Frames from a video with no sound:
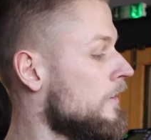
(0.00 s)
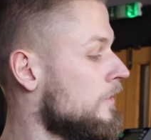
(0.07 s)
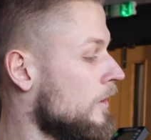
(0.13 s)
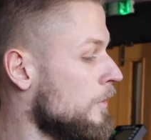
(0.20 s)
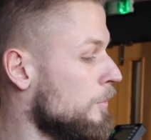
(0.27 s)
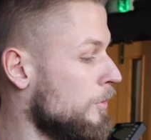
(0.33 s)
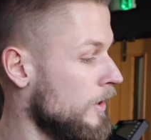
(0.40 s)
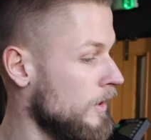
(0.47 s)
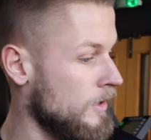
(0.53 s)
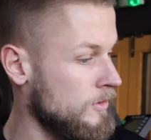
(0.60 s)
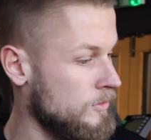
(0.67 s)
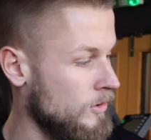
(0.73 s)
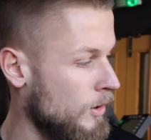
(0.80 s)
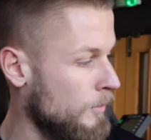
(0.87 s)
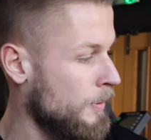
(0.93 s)
He's done a
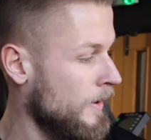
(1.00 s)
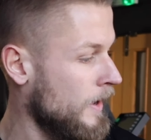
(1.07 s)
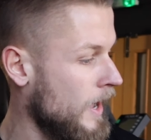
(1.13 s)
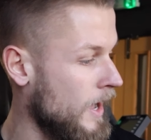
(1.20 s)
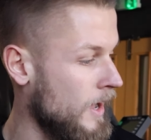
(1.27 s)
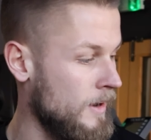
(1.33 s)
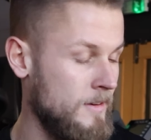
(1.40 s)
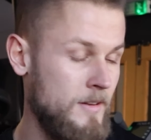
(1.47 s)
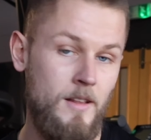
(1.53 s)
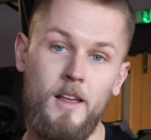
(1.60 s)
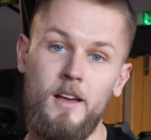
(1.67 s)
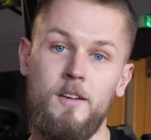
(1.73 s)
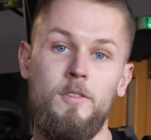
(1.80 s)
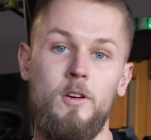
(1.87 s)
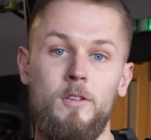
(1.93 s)
brilliant job, and
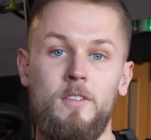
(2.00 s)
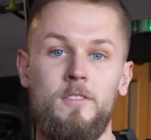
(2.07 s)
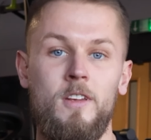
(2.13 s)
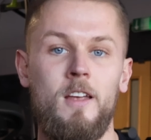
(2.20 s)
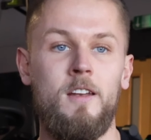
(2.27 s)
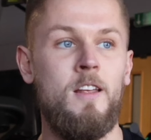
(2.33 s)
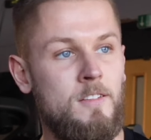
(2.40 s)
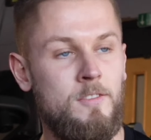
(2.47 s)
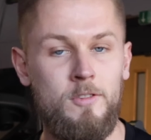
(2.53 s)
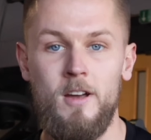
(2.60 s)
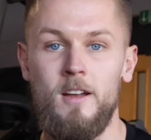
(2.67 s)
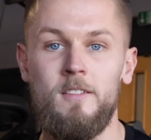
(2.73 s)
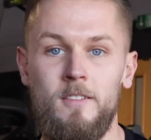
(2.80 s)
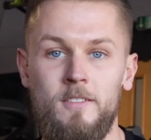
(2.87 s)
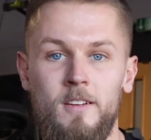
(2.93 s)
like I've already said, it's
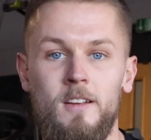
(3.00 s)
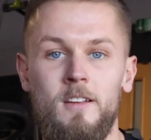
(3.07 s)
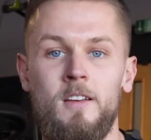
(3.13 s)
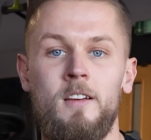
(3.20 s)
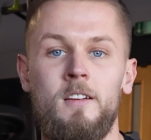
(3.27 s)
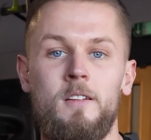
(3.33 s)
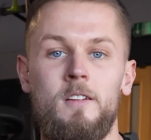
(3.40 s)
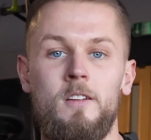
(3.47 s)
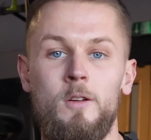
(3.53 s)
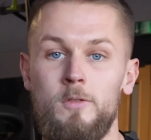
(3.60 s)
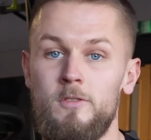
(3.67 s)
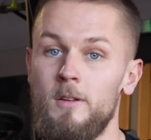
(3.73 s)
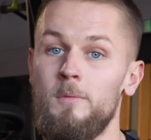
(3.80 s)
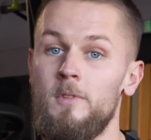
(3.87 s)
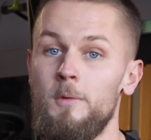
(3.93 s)
great to see new
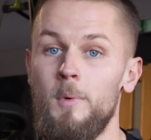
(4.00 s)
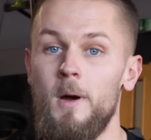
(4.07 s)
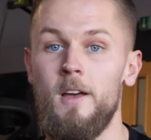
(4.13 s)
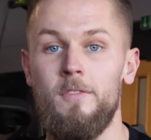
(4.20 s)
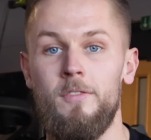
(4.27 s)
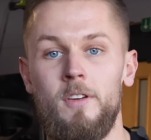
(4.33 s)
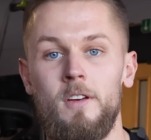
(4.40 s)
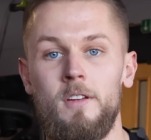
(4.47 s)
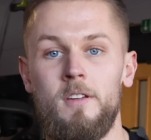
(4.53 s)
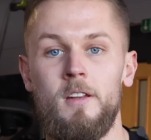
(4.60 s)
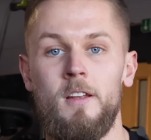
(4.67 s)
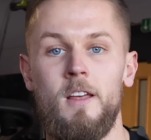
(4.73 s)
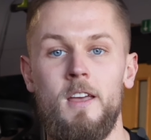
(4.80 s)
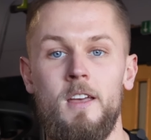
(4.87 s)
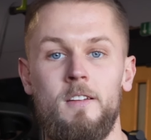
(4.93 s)
gyms in Wakefield.
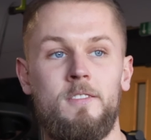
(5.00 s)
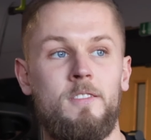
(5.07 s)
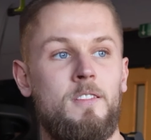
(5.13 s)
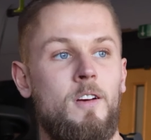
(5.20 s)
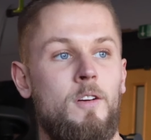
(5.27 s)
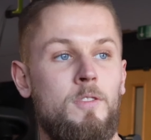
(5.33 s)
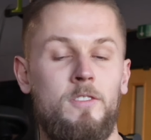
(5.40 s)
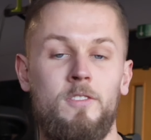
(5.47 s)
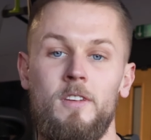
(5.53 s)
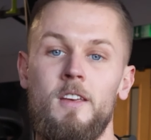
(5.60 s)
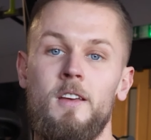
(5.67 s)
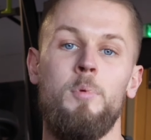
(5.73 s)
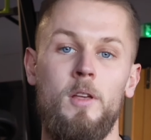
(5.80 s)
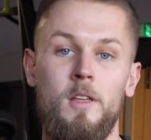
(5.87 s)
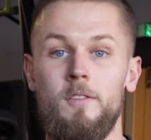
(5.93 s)
It's
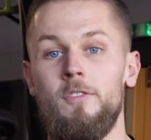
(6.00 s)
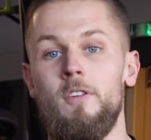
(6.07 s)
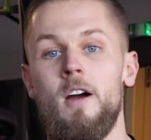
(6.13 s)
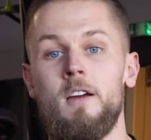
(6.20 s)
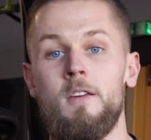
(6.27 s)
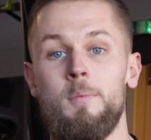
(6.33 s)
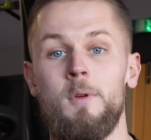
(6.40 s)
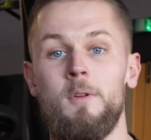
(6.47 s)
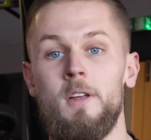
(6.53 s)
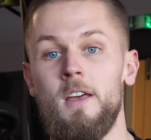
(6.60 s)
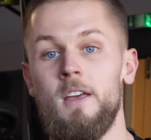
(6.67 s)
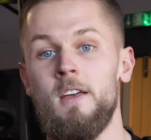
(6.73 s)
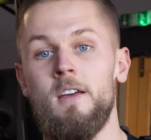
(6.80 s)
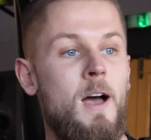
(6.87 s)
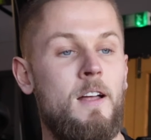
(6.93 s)
obviously brilliant for our
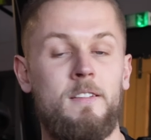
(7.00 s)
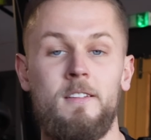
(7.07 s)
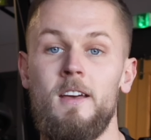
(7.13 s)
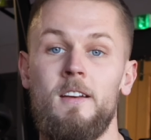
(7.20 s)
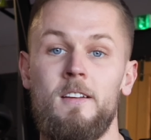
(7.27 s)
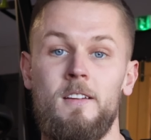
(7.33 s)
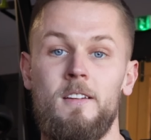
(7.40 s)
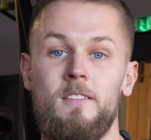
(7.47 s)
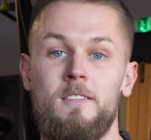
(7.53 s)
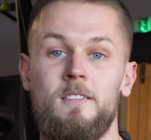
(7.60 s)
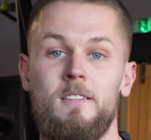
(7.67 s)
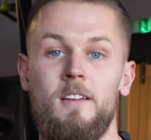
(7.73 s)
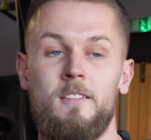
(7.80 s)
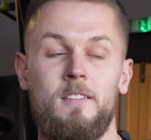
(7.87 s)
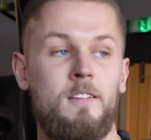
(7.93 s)
community, and yeah,
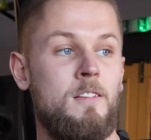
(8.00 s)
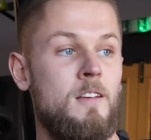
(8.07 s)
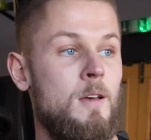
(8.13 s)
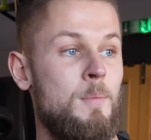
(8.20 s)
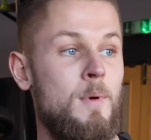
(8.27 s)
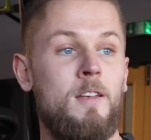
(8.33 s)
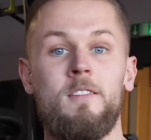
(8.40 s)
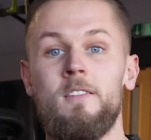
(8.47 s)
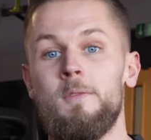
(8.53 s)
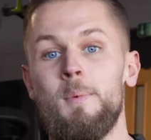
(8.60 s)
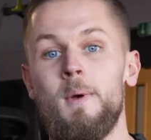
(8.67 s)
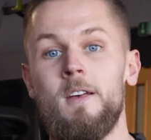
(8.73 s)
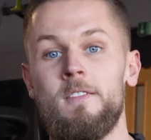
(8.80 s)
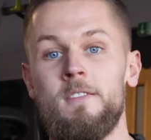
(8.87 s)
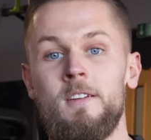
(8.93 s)
it's an amazing
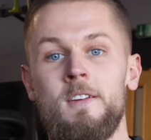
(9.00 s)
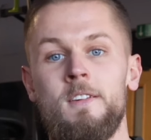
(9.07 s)
space.